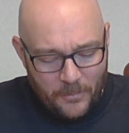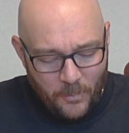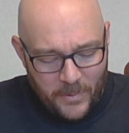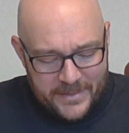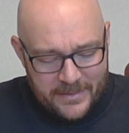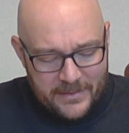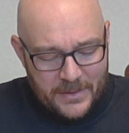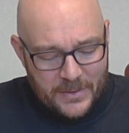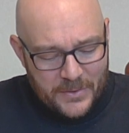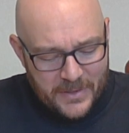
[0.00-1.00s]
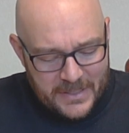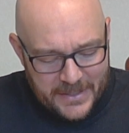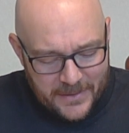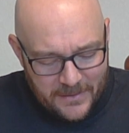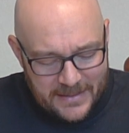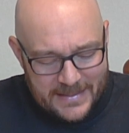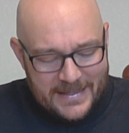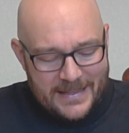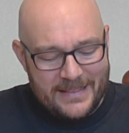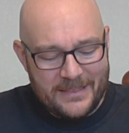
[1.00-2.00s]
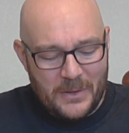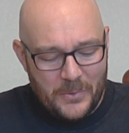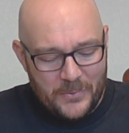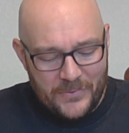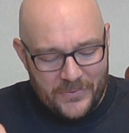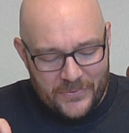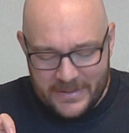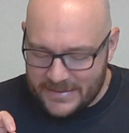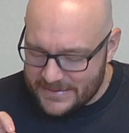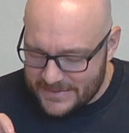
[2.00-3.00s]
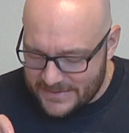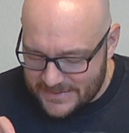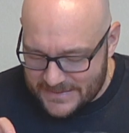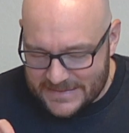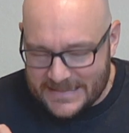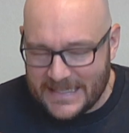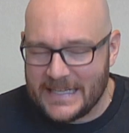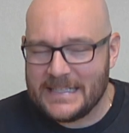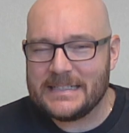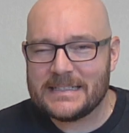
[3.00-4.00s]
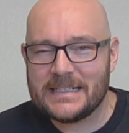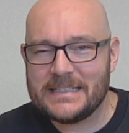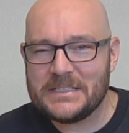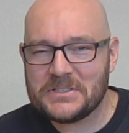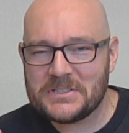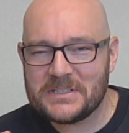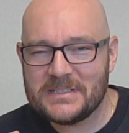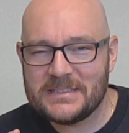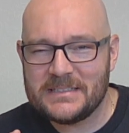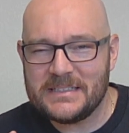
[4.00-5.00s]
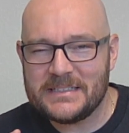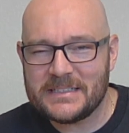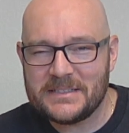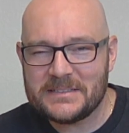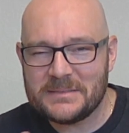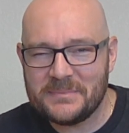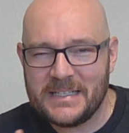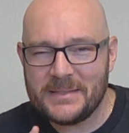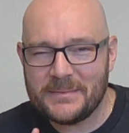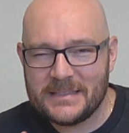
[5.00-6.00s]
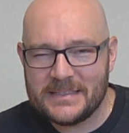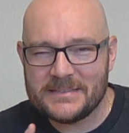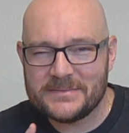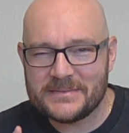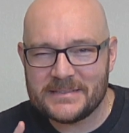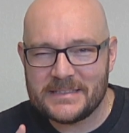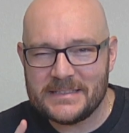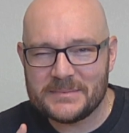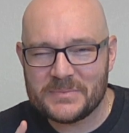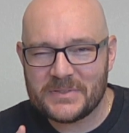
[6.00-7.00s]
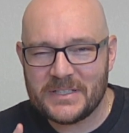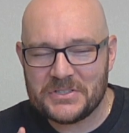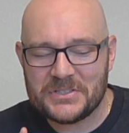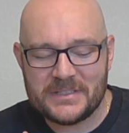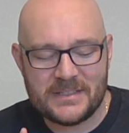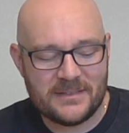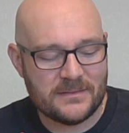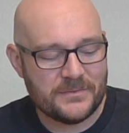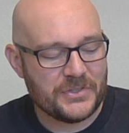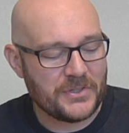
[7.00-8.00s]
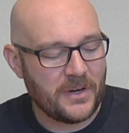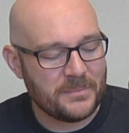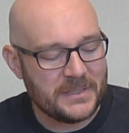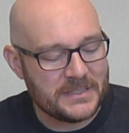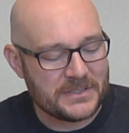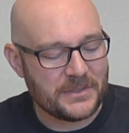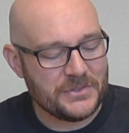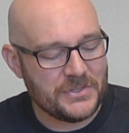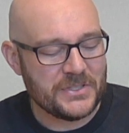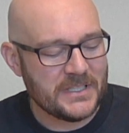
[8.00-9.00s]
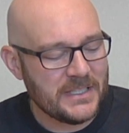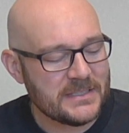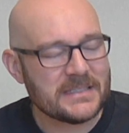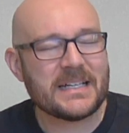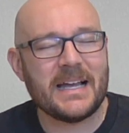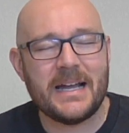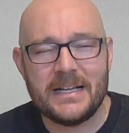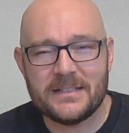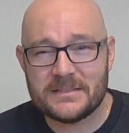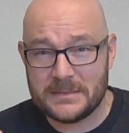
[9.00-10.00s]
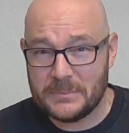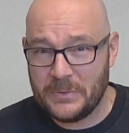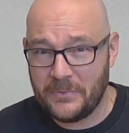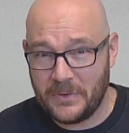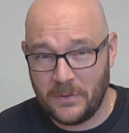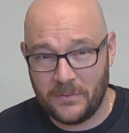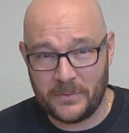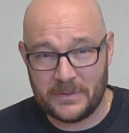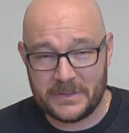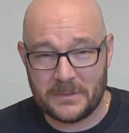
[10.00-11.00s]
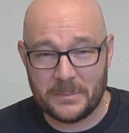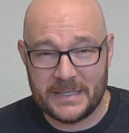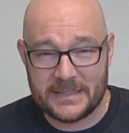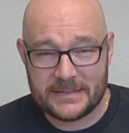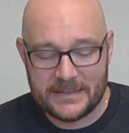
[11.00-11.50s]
with the Gungnir, those tiny sharp details that may give the impression of sharpness are just kind of smoothed over a little bit.